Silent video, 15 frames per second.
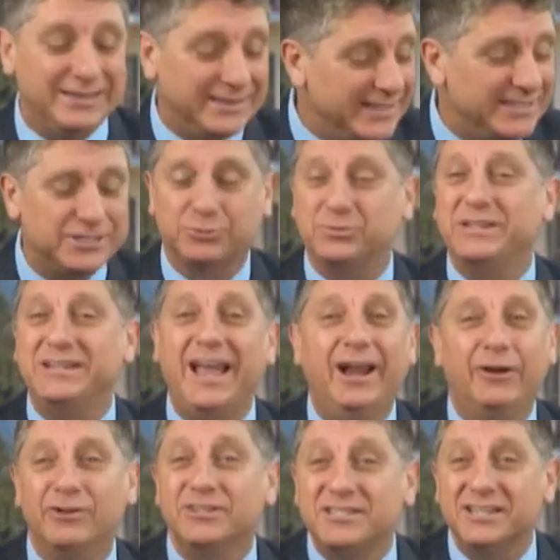At least read
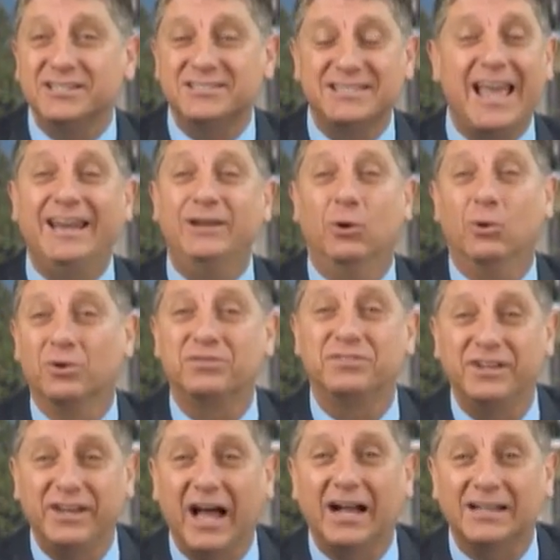Heretics and
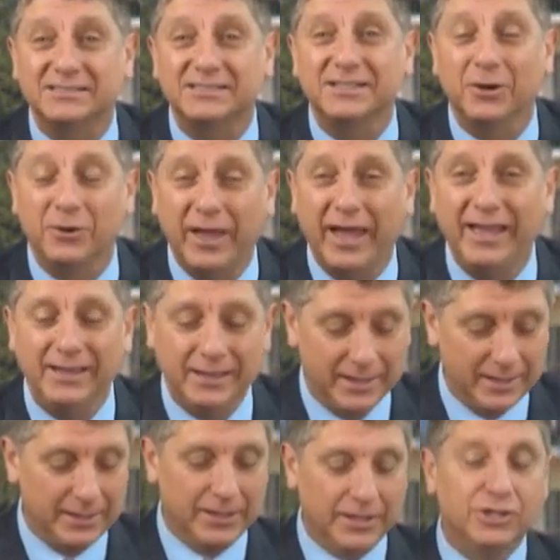Orthodoxy, okay?
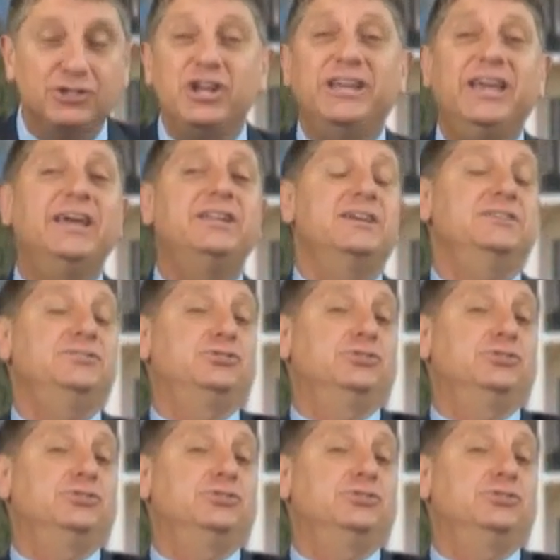G.K.